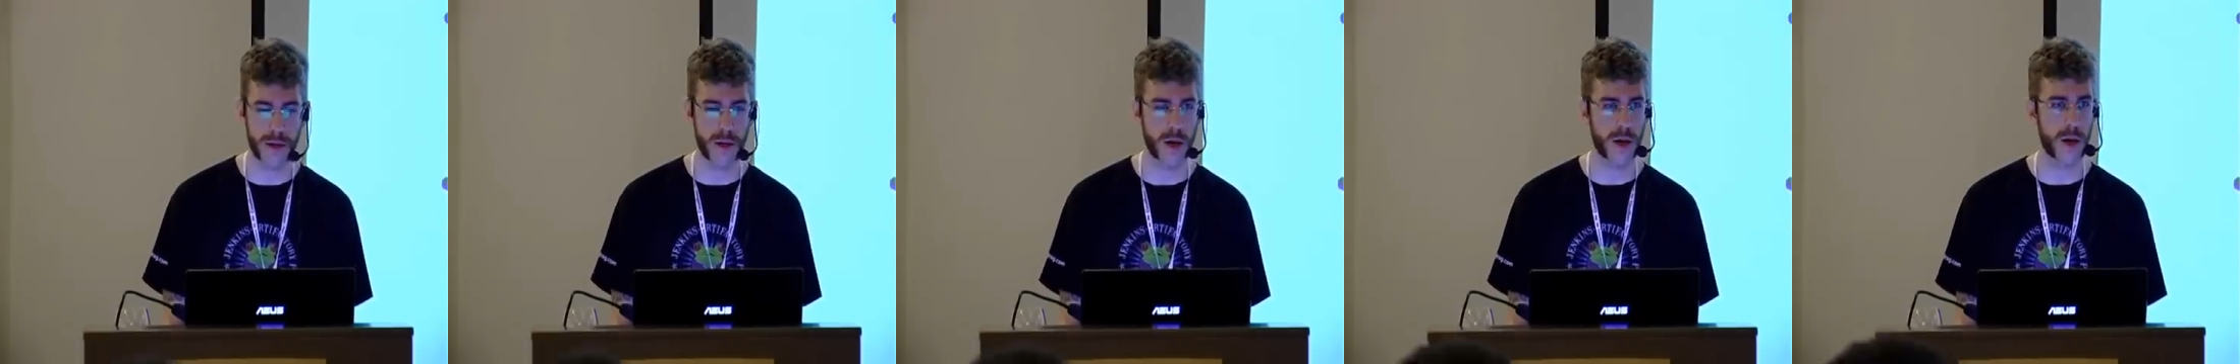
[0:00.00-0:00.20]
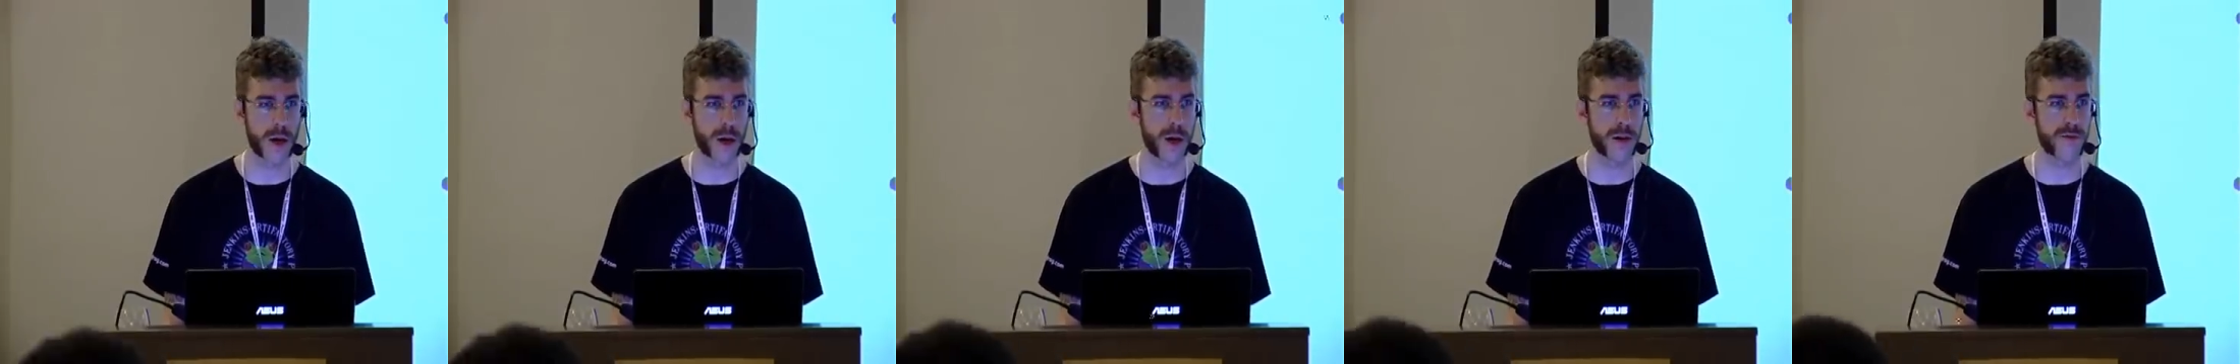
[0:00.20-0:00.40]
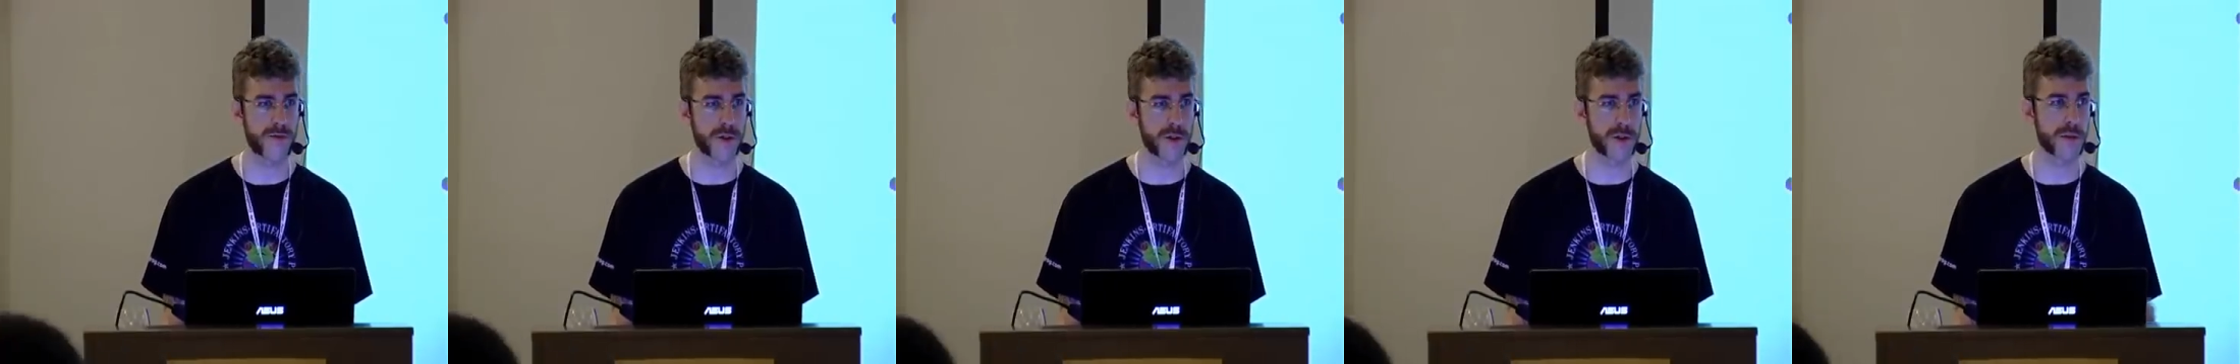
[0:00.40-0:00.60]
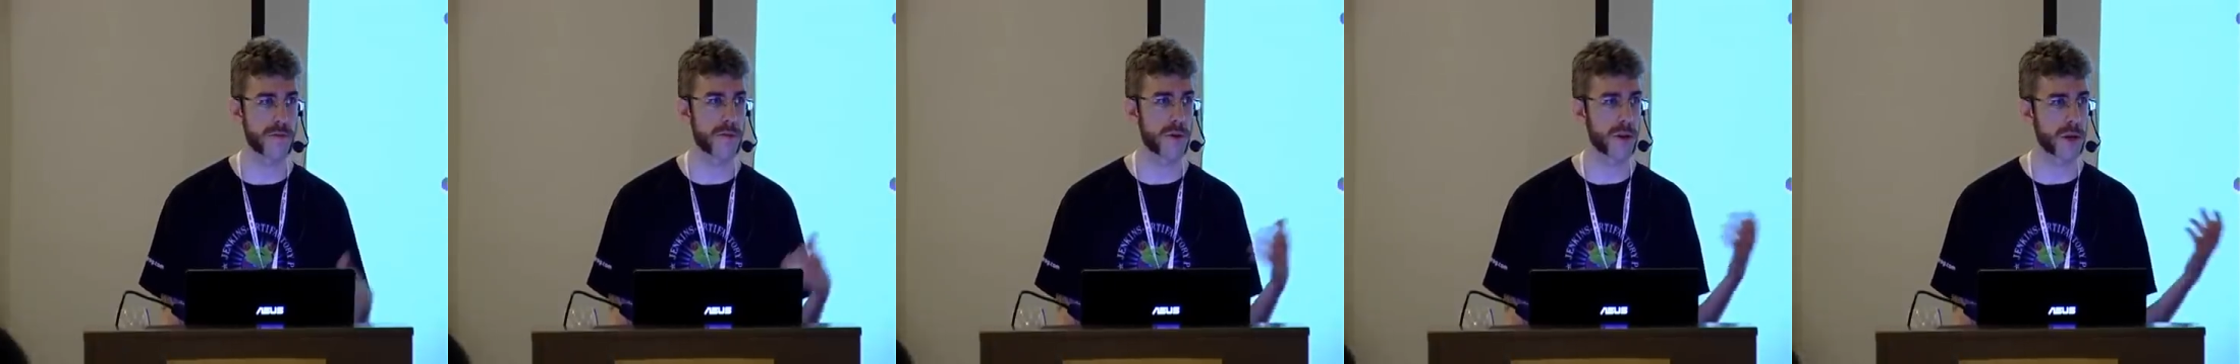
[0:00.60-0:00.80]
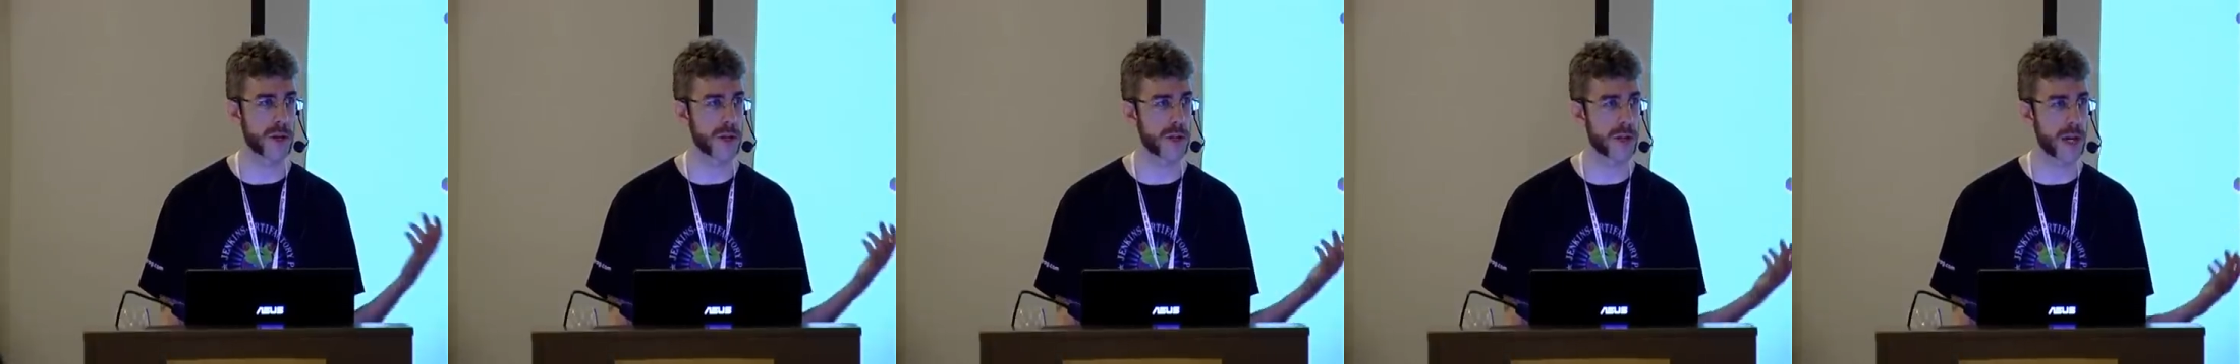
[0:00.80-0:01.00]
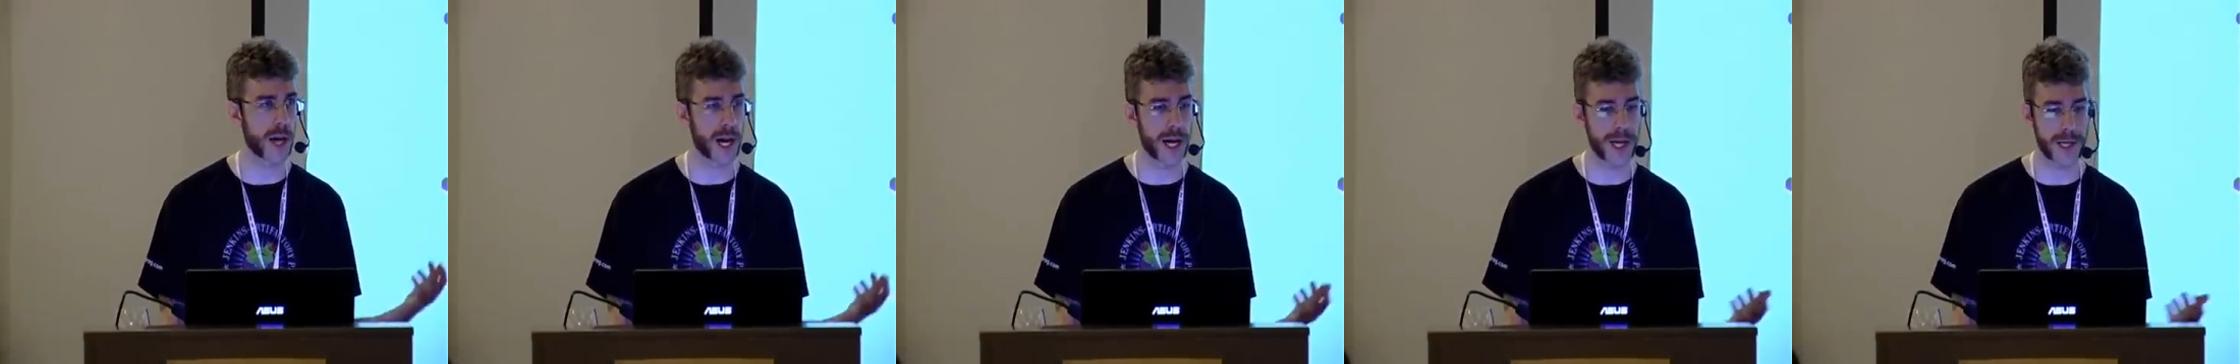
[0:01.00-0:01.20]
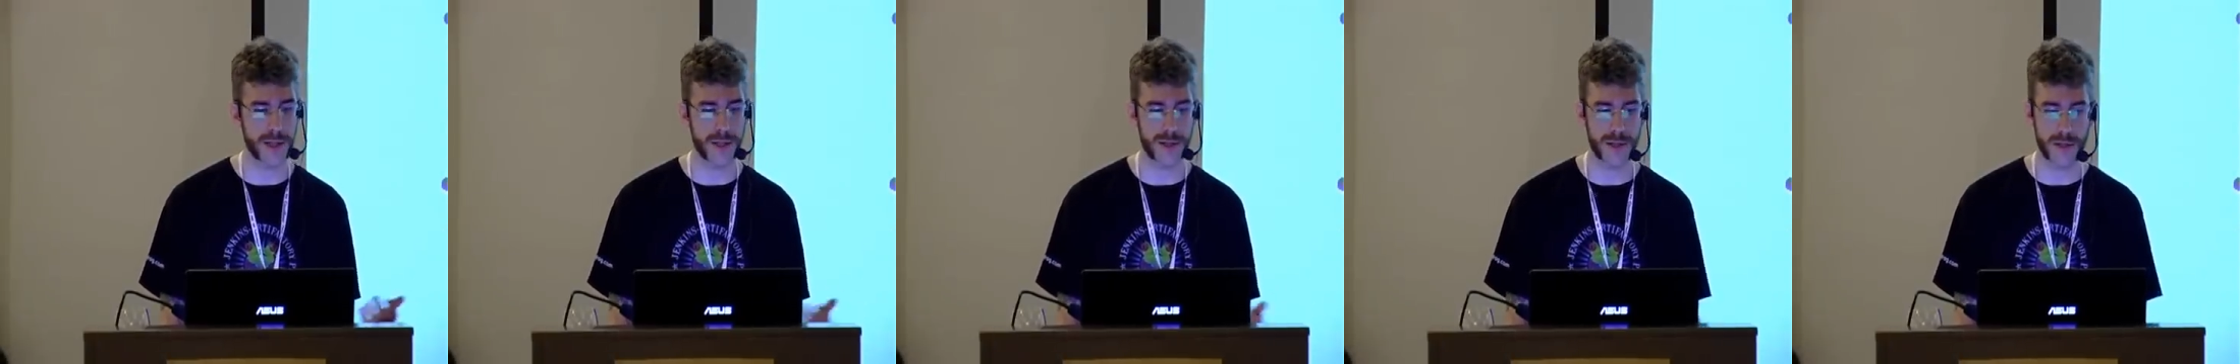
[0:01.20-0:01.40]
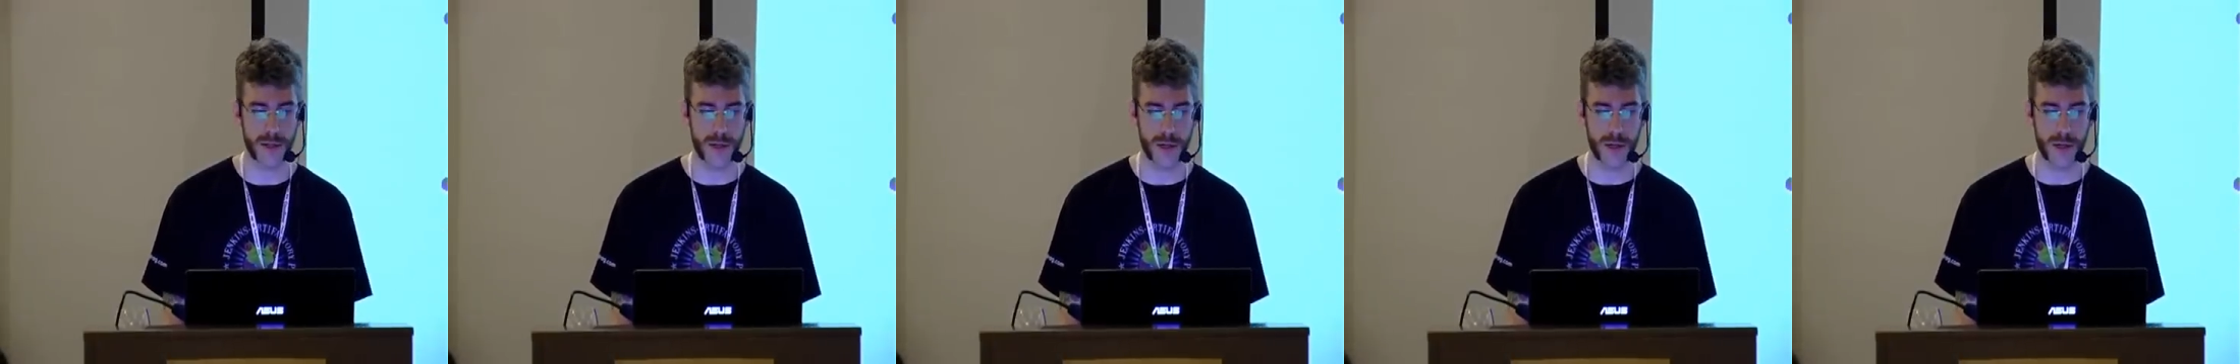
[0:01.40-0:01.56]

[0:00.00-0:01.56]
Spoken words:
I've got the plugin guide,